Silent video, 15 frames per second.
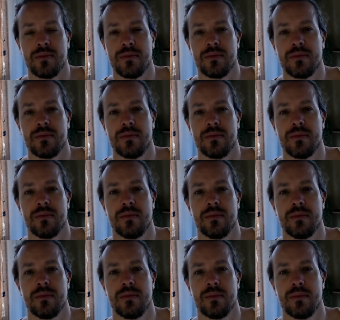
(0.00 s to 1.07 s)

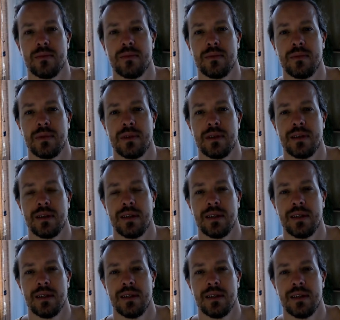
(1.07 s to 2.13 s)

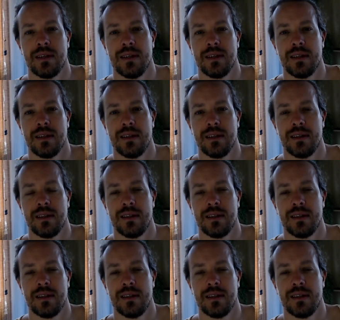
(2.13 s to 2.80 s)
Nobody speaks.